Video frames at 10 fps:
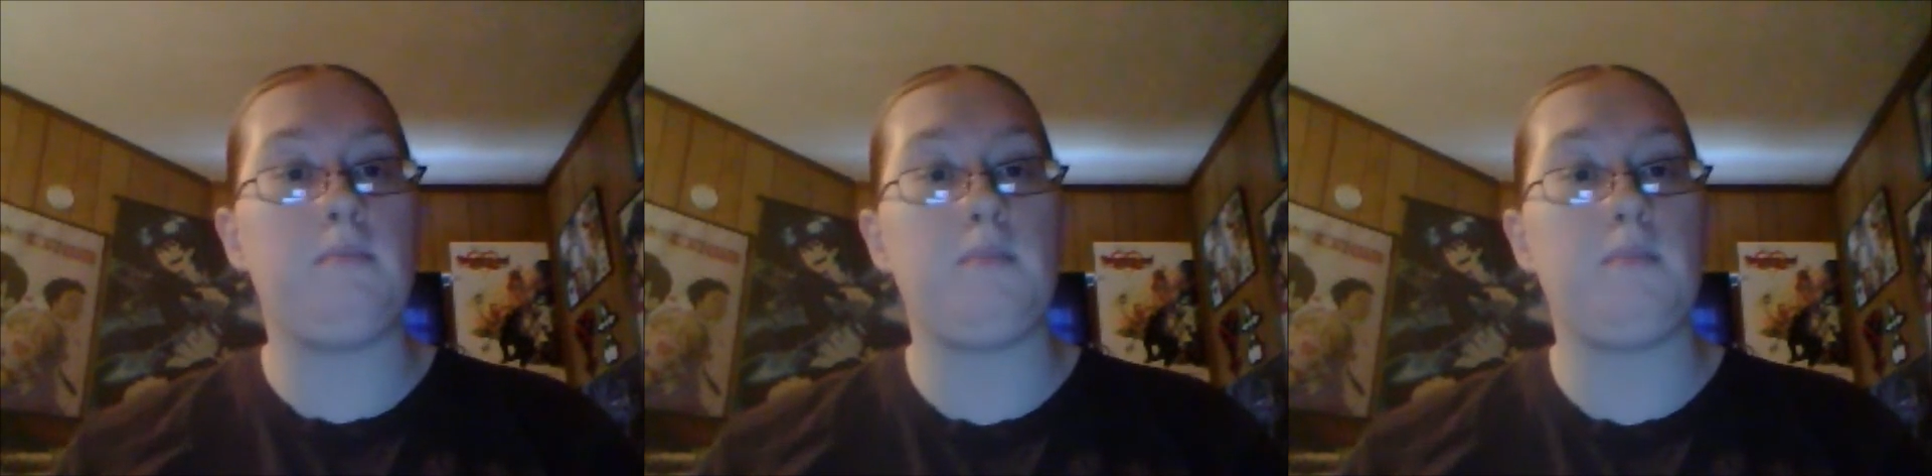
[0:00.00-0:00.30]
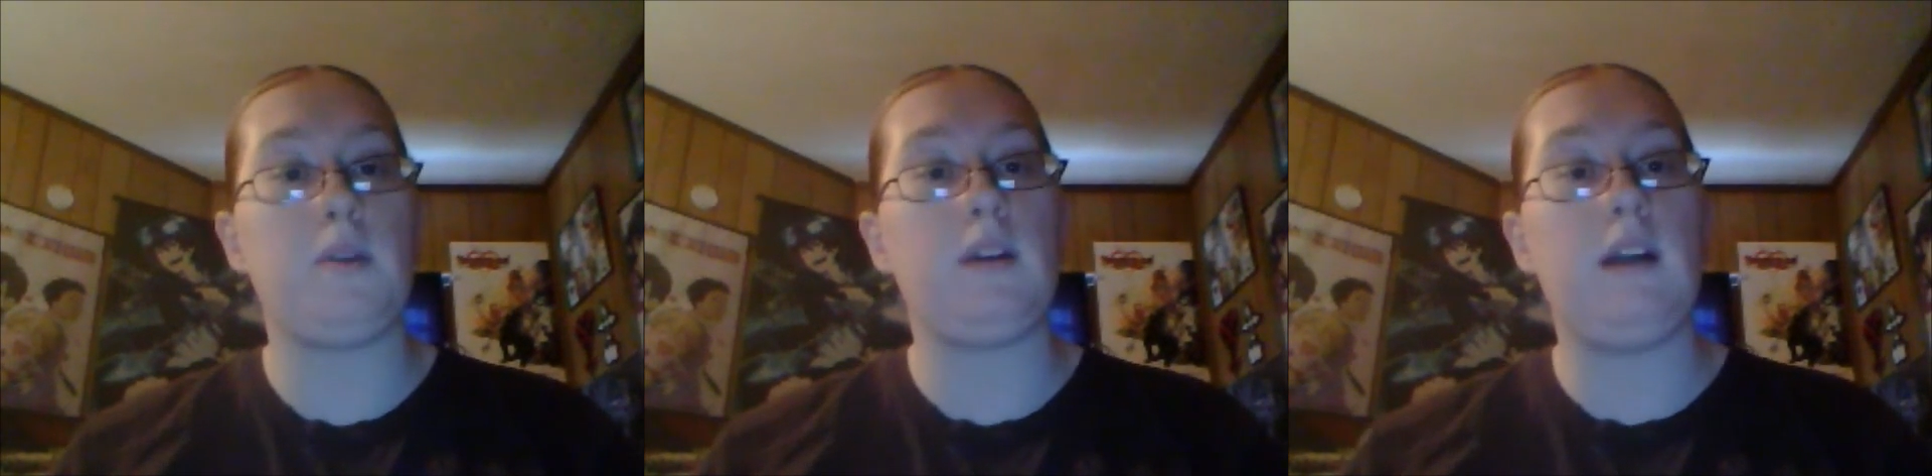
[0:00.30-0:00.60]

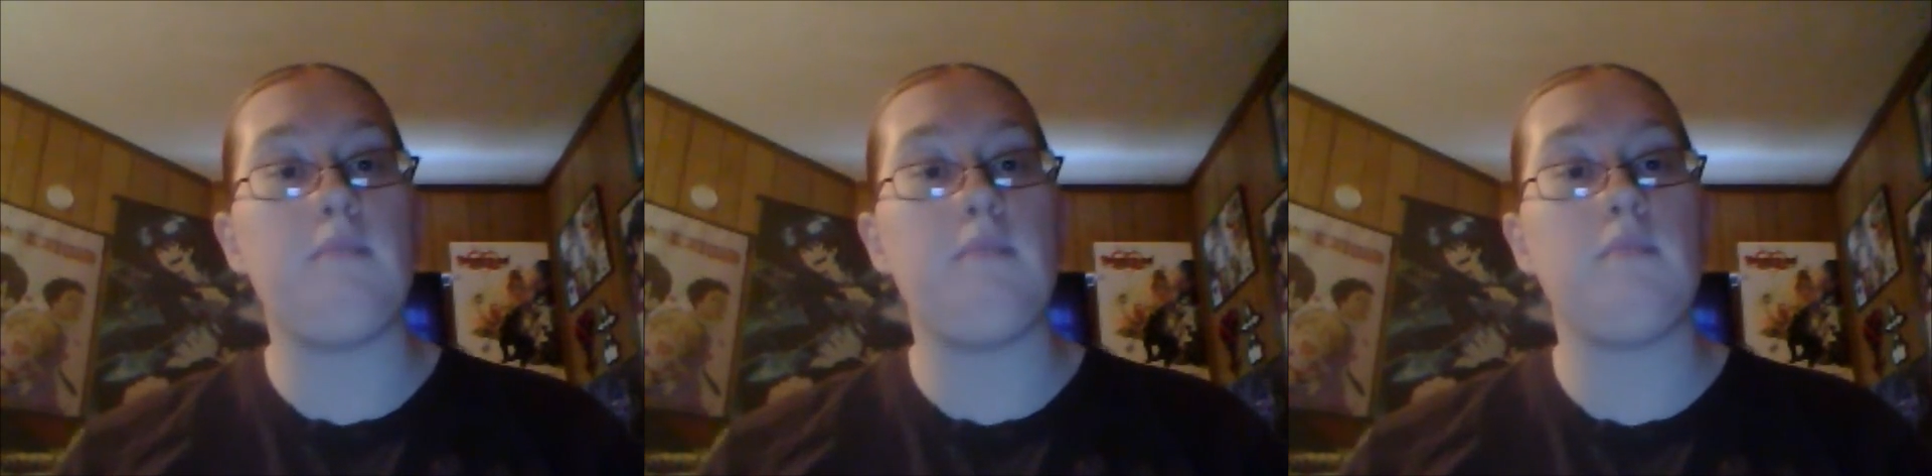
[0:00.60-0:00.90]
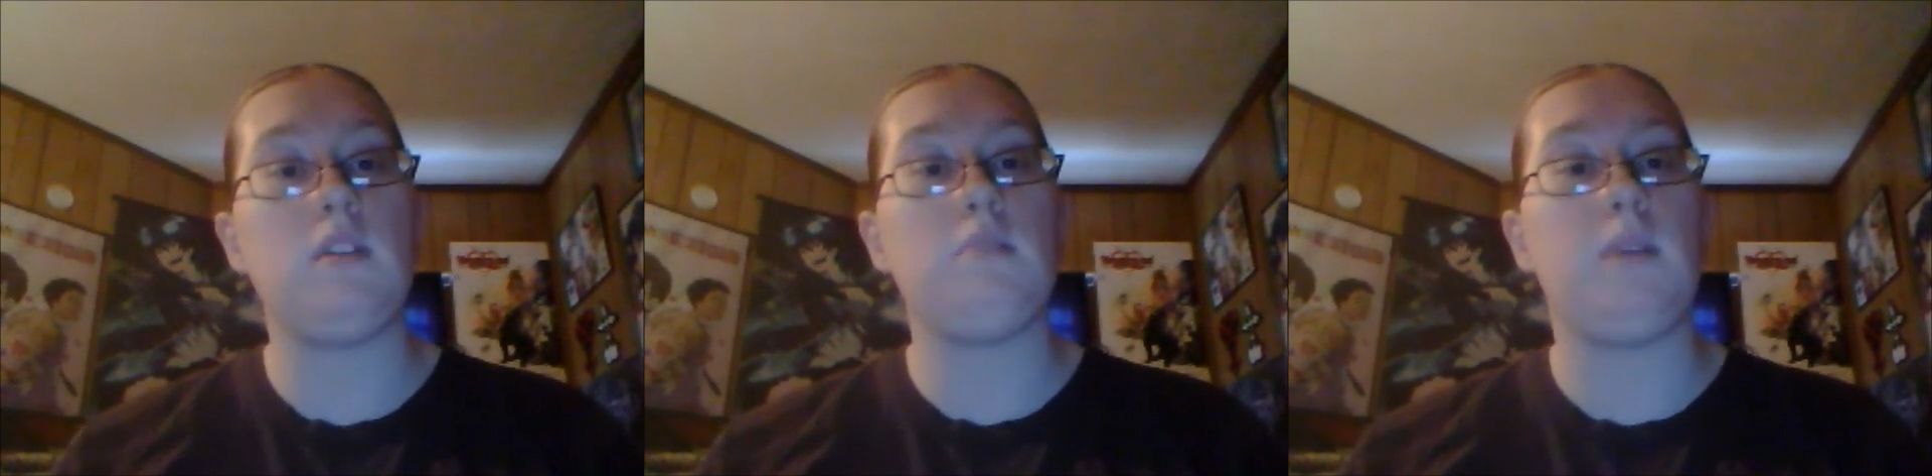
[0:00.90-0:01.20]
brother got
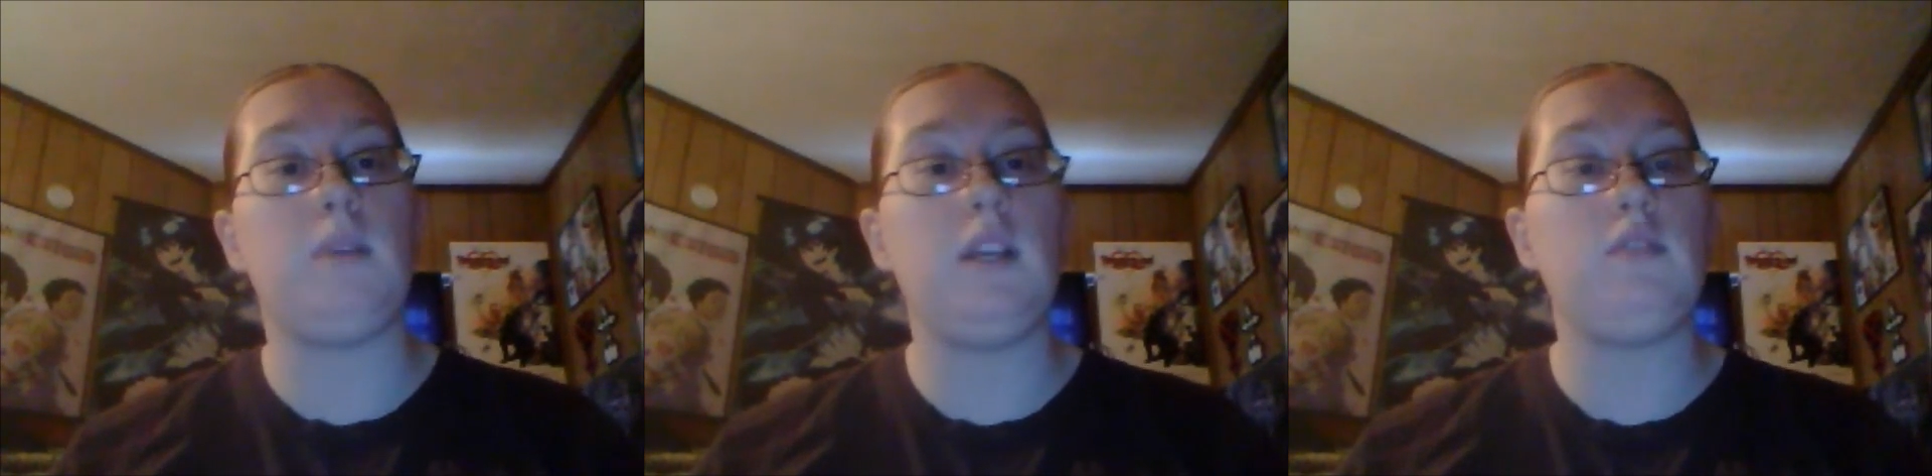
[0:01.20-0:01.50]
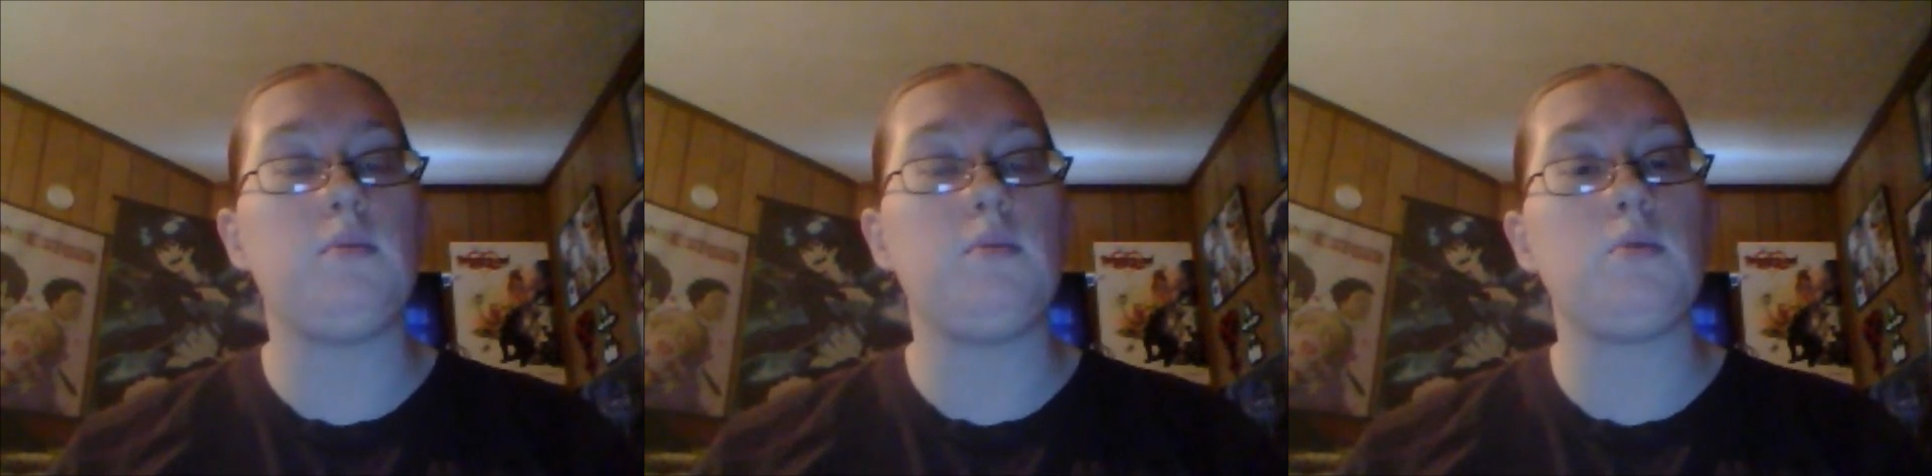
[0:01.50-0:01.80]
his money
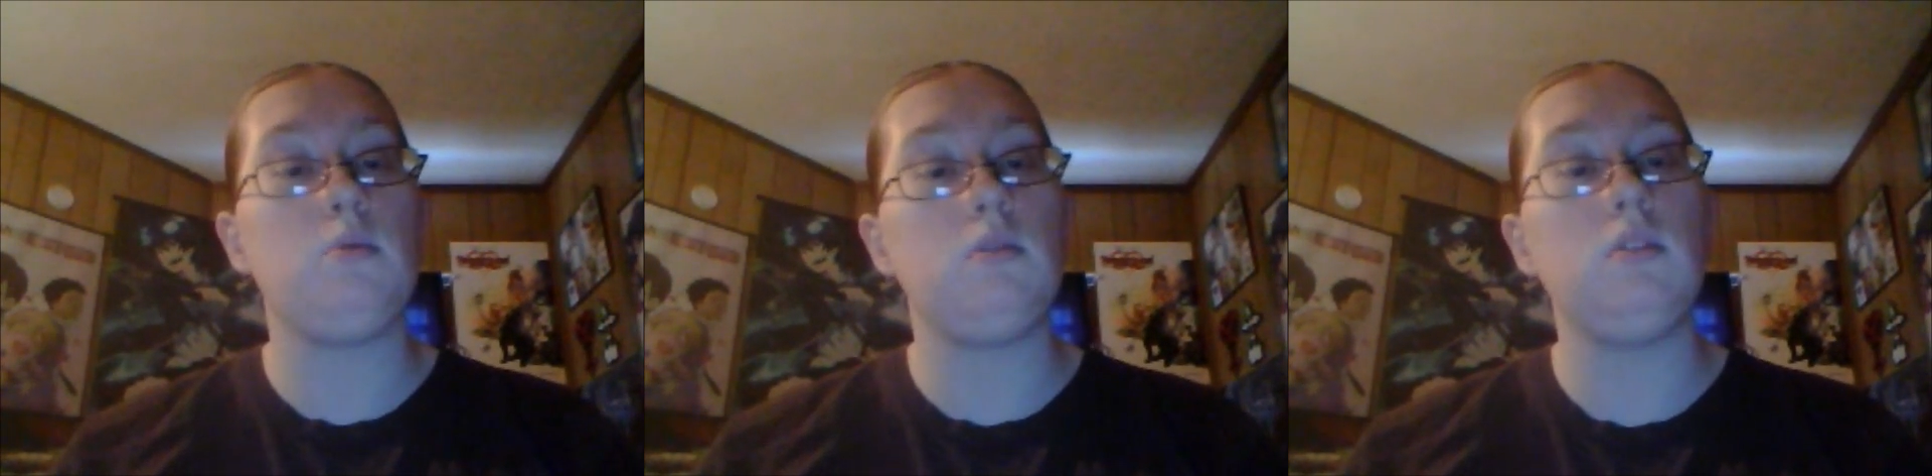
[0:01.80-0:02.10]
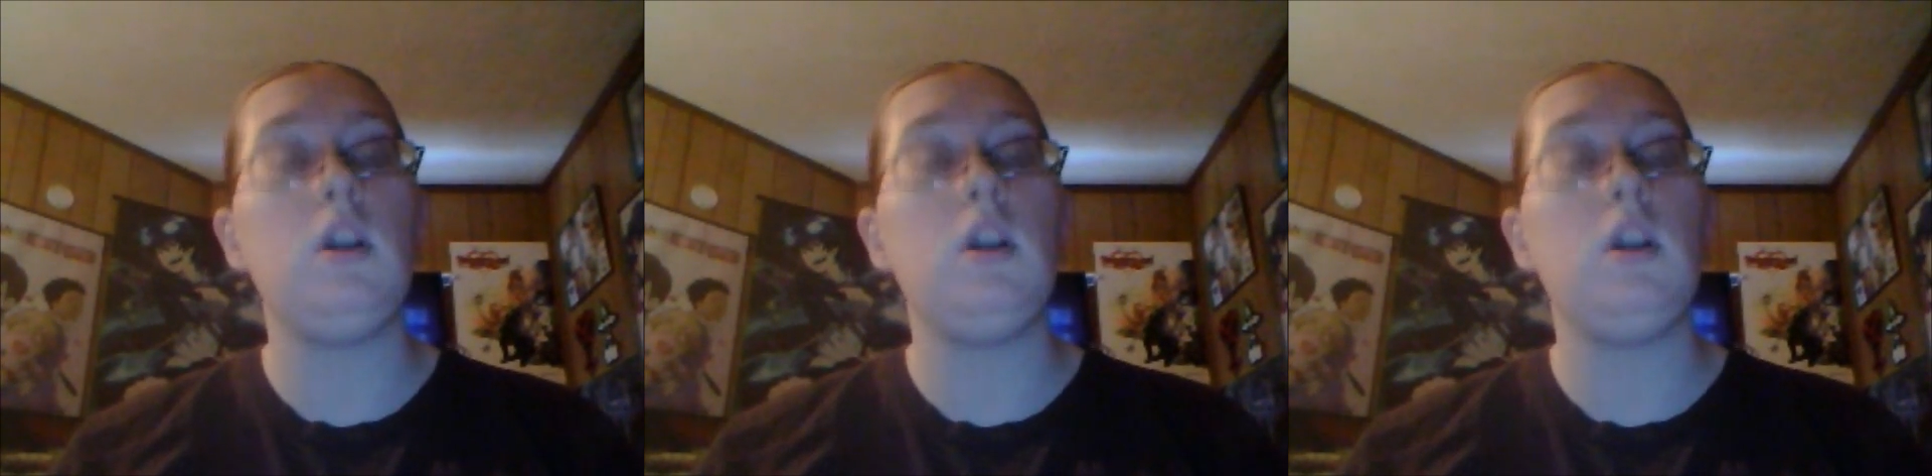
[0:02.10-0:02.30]
from school